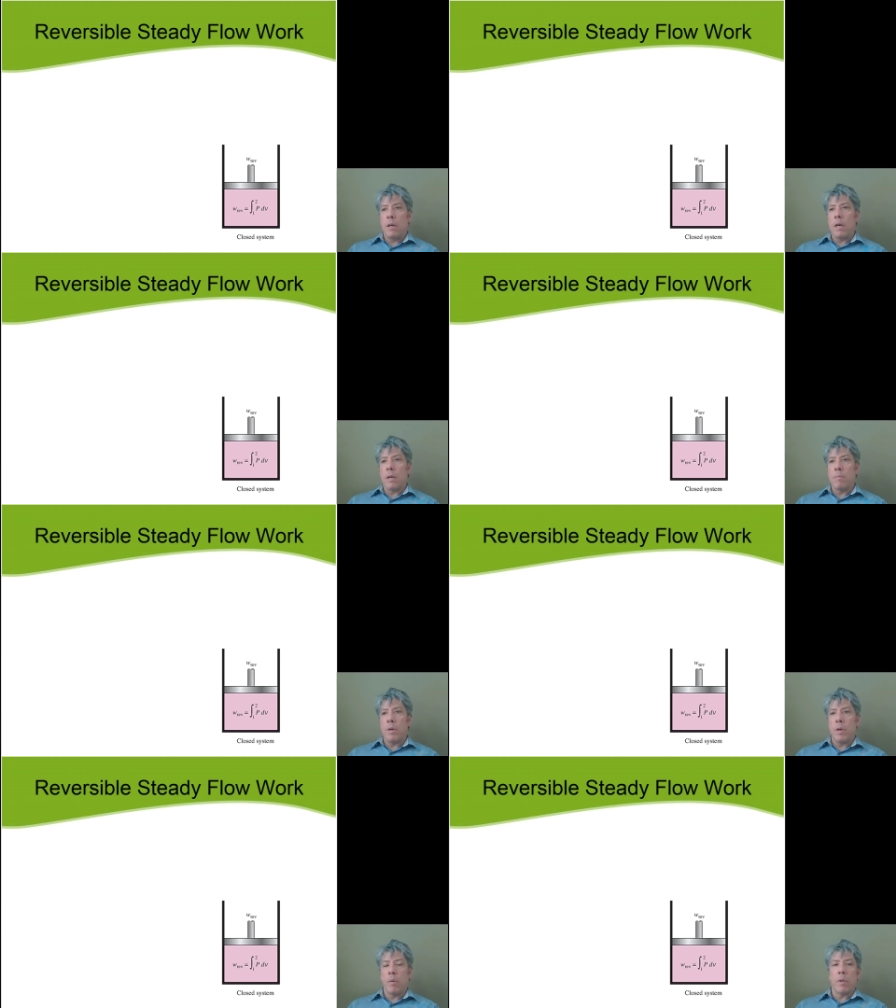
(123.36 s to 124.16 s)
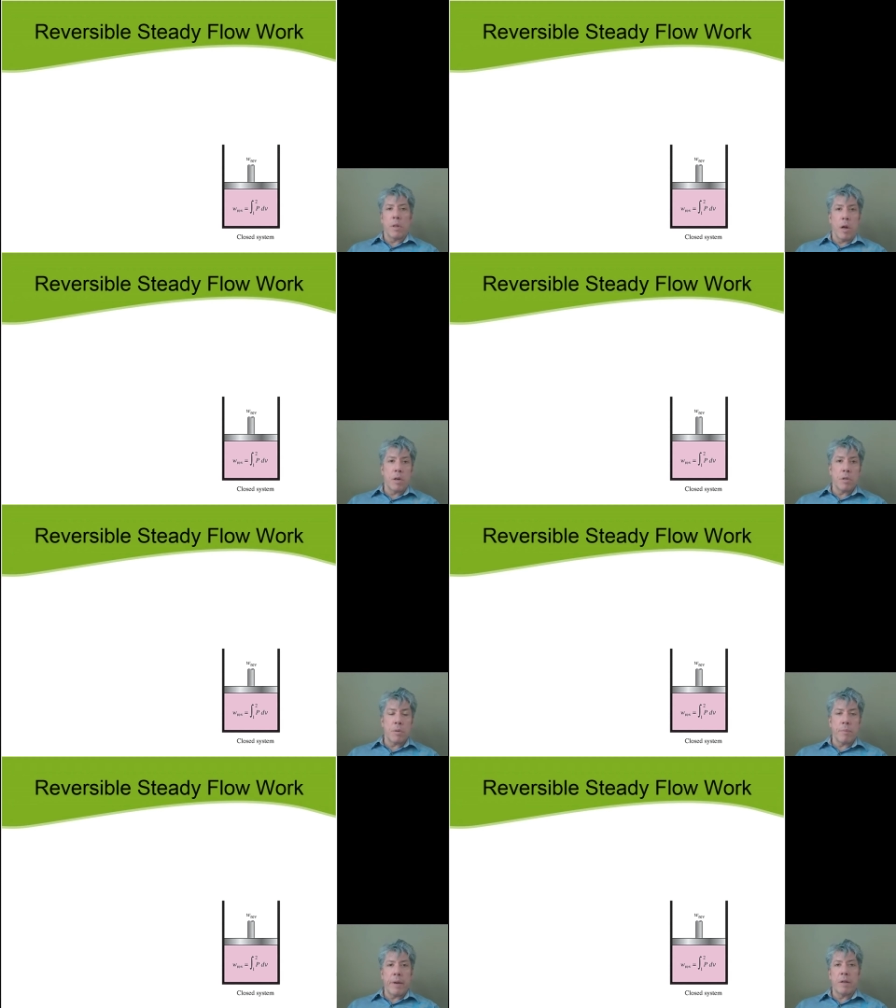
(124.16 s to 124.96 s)
uh, computing with large
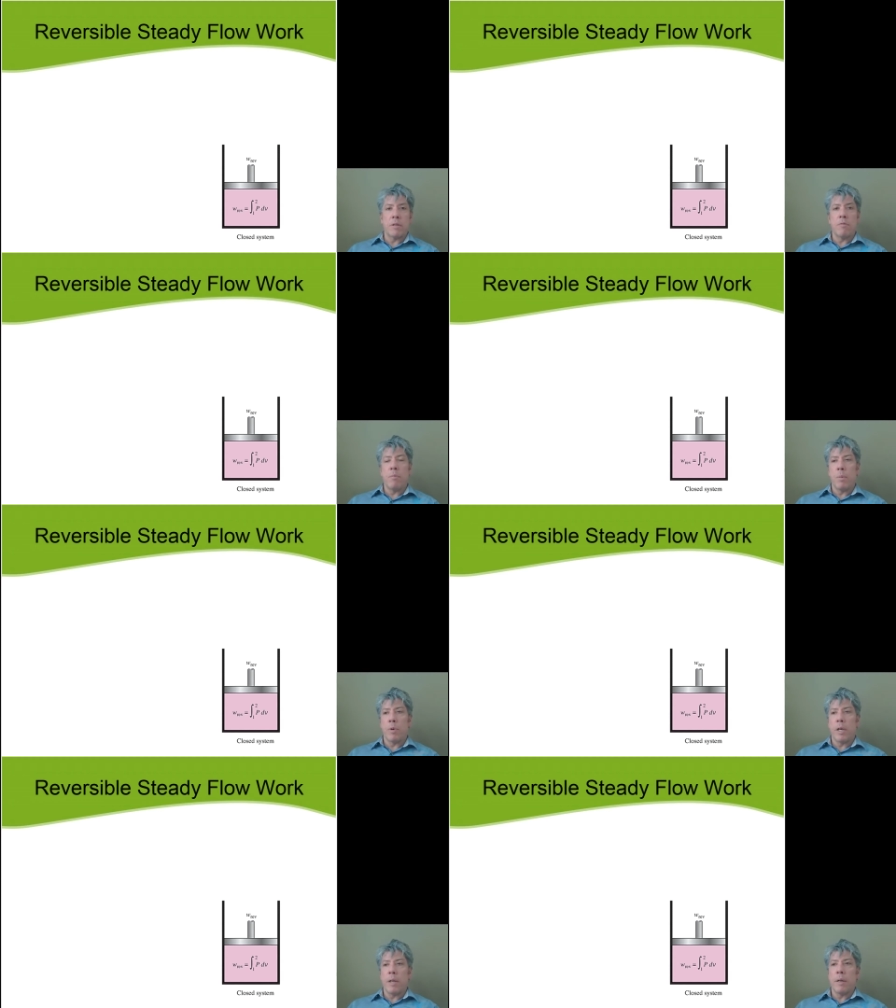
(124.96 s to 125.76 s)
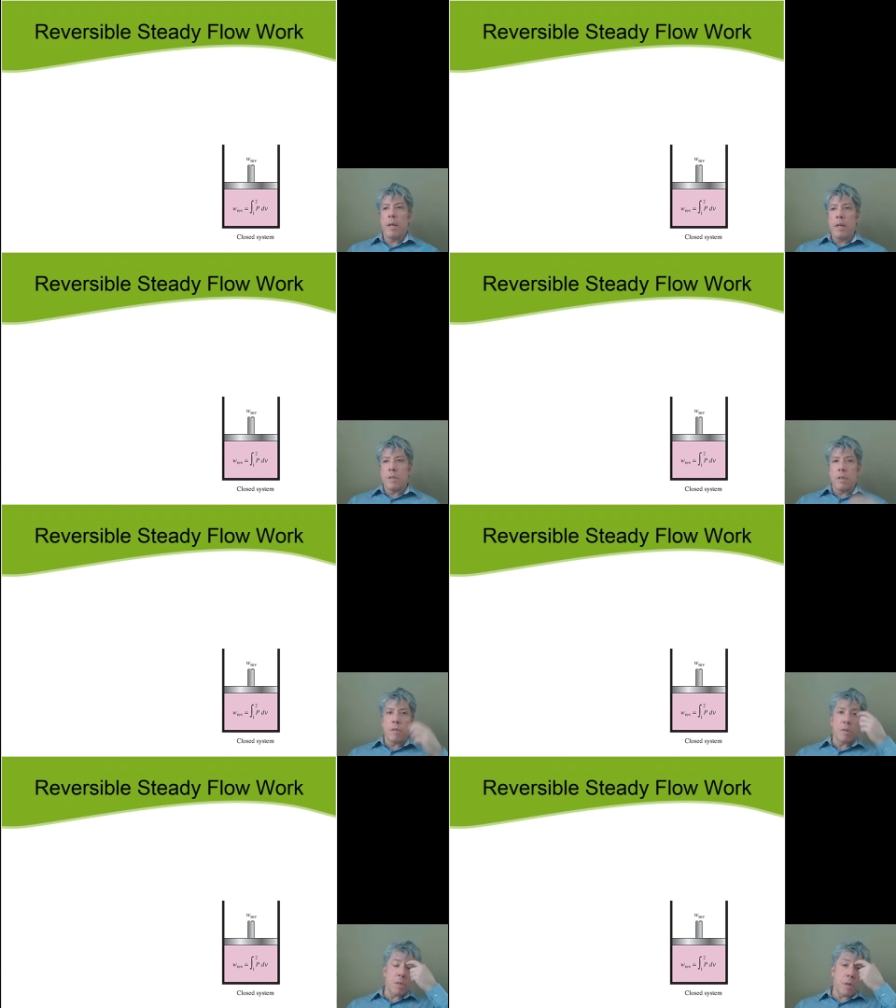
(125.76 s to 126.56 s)
amounts of memory, and
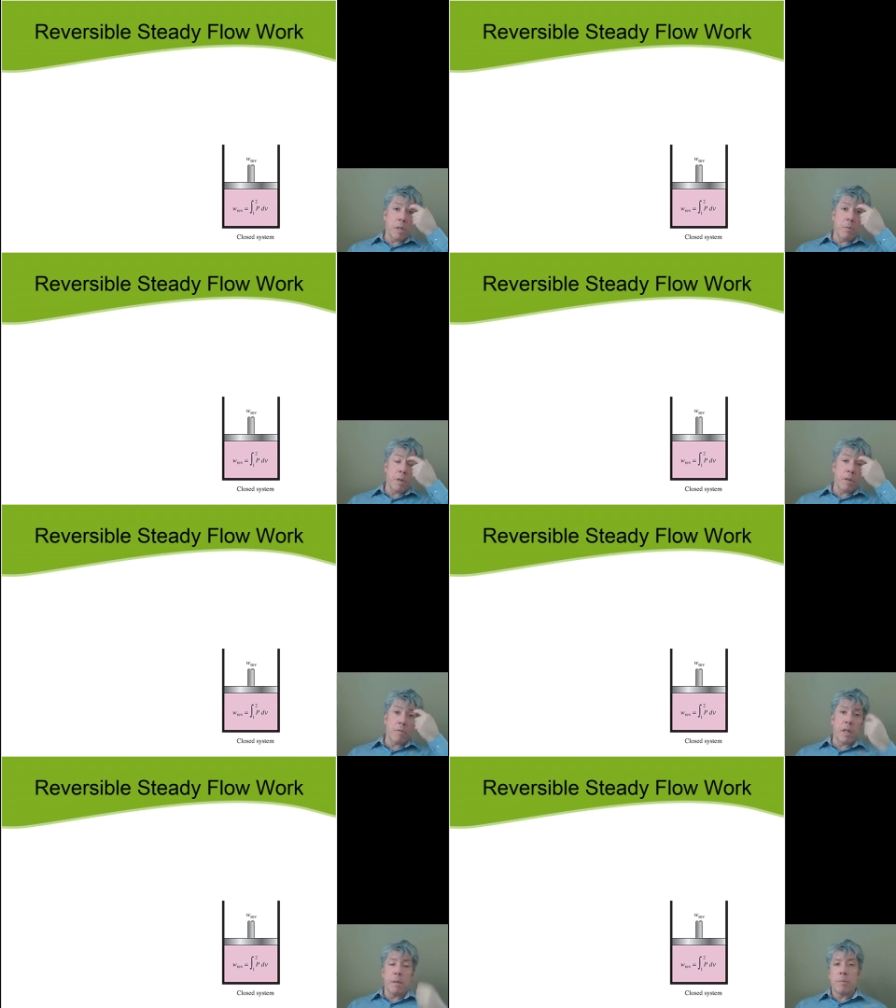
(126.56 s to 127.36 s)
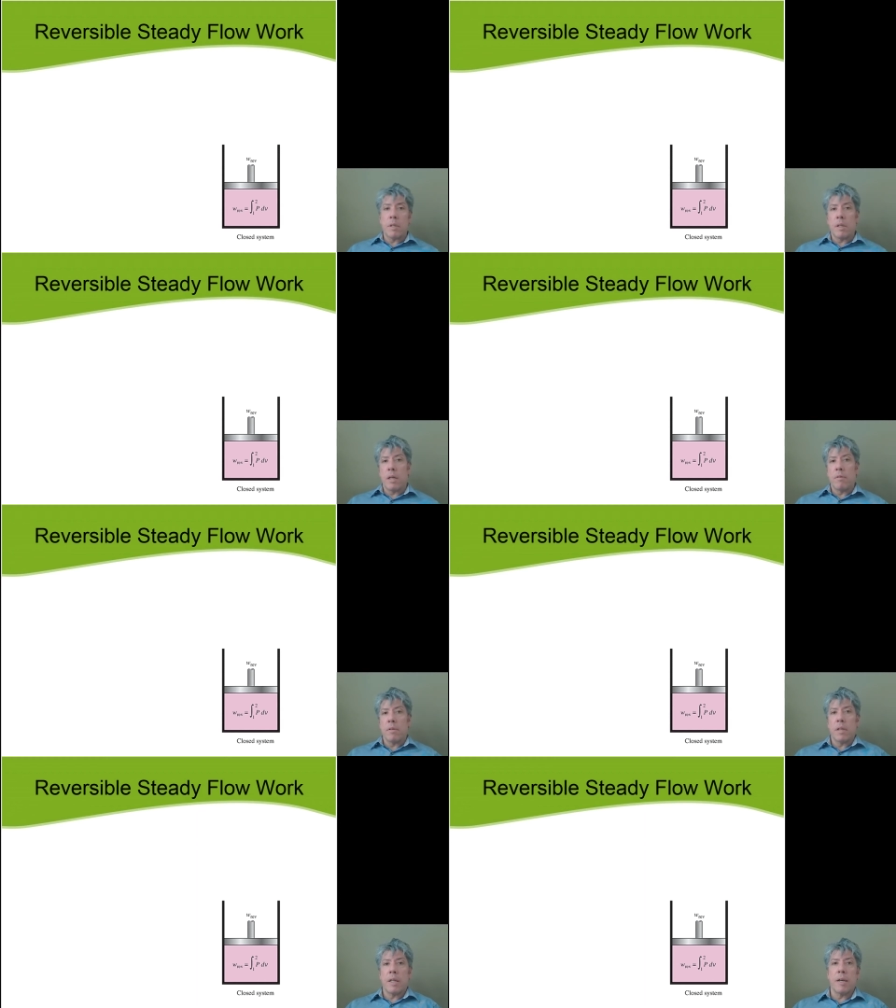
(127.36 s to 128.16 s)
sensors certainly weren't developed to the
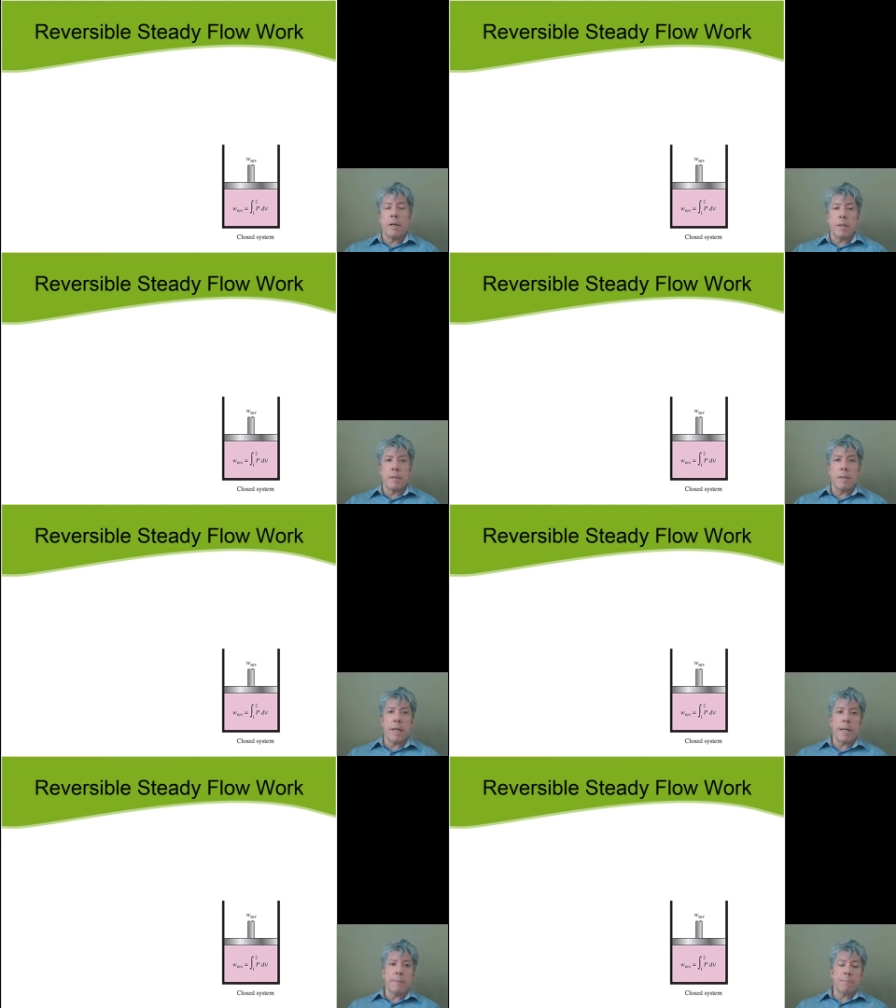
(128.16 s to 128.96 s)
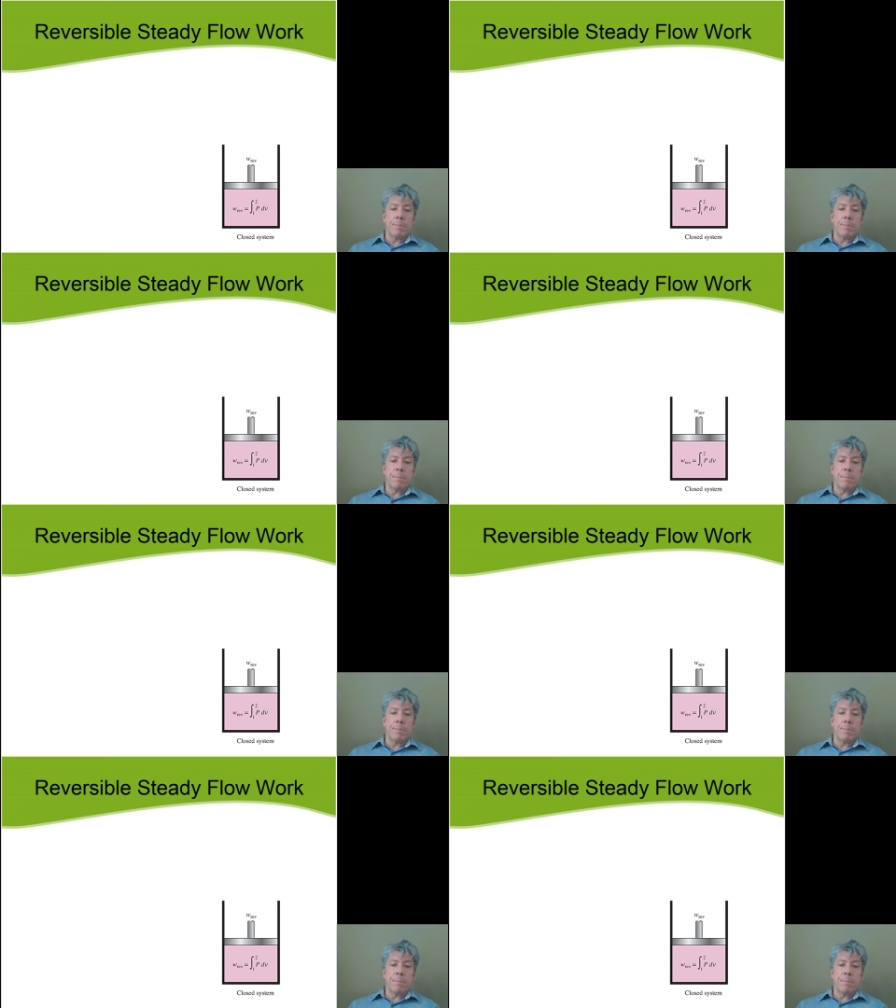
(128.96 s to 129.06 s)
level that they are today.